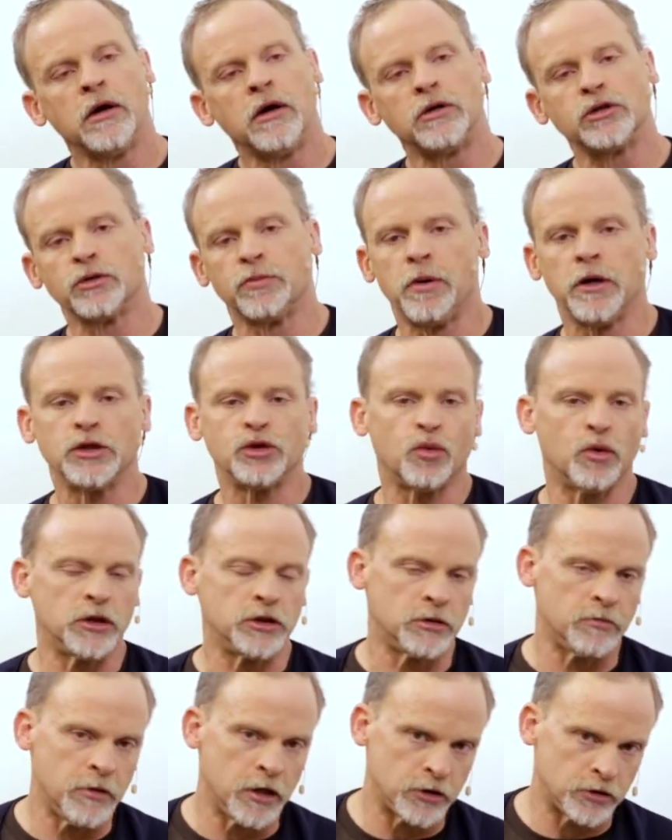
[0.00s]
There's a bunch of
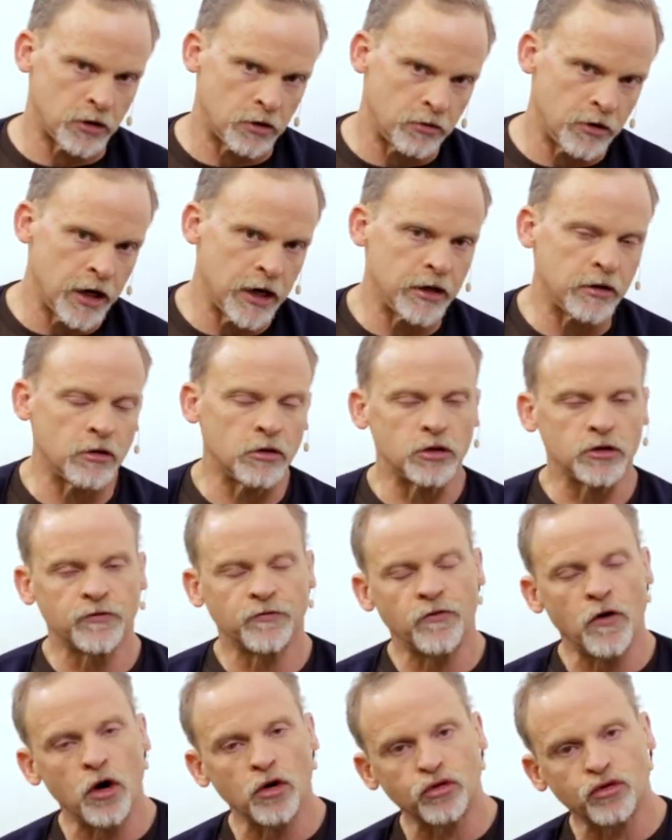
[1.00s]
ways to measure it, right? There's
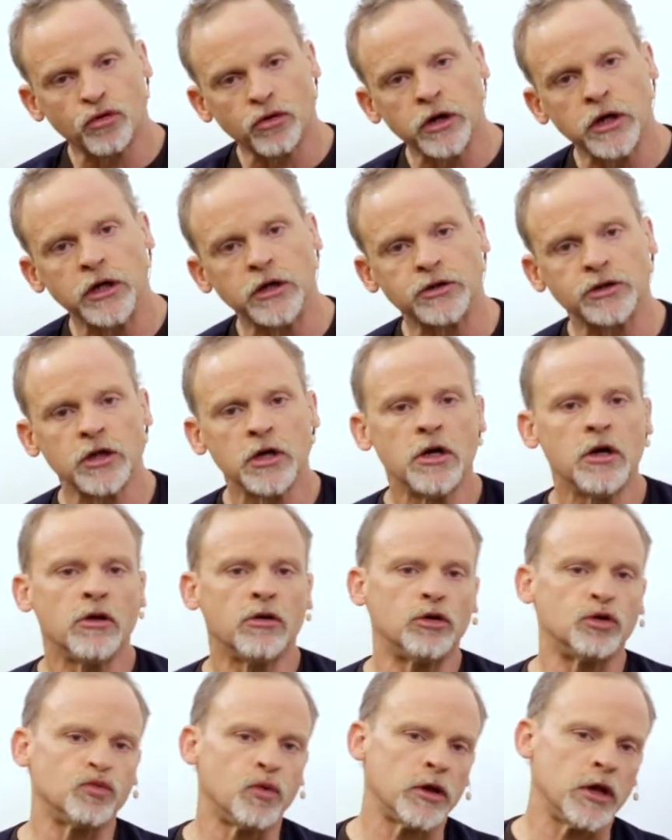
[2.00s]
fault trees.
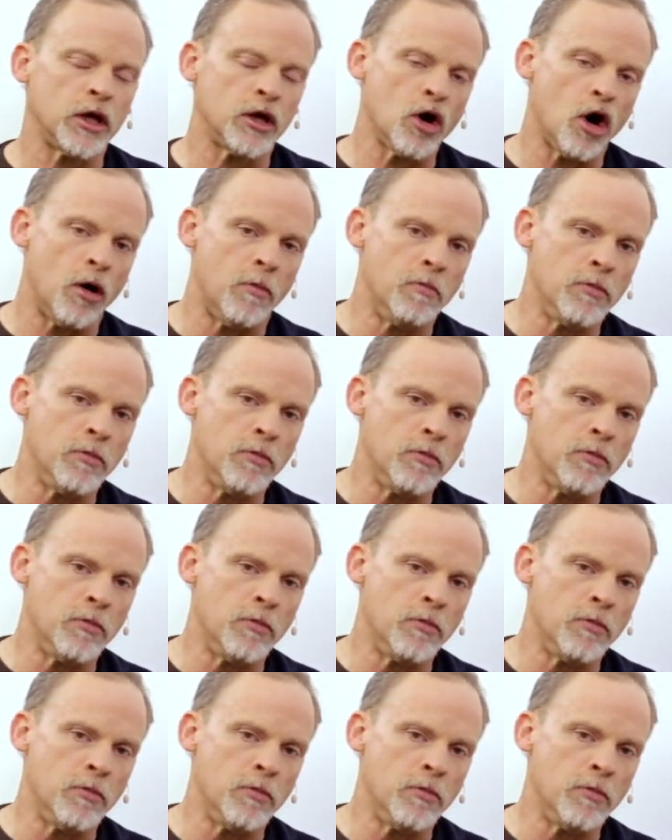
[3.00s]
There's what they call